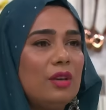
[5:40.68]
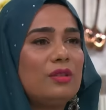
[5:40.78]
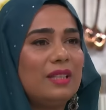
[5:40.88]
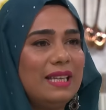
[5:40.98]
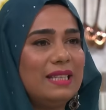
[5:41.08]

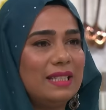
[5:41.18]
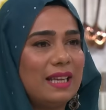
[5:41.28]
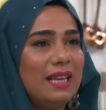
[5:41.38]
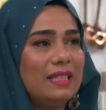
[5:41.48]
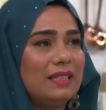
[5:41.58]
Those are the
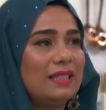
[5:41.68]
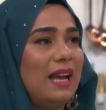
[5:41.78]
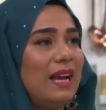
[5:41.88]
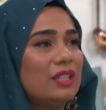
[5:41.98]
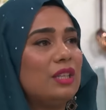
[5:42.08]
indicators
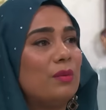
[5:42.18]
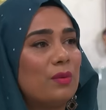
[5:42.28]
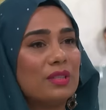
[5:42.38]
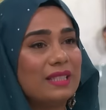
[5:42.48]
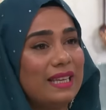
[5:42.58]
that actually your
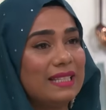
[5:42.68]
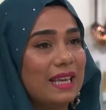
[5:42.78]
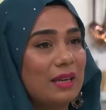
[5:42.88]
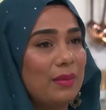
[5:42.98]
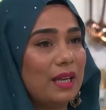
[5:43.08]
prostate is
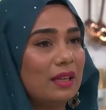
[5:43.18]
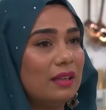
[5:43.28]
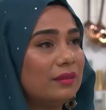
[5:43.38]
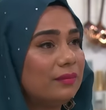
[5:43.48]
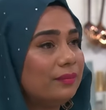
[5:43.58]
getting
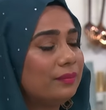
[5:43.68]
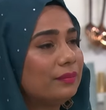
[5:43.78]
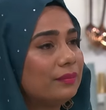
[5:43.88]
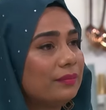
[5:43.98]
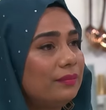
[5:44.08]
bigger. So just to make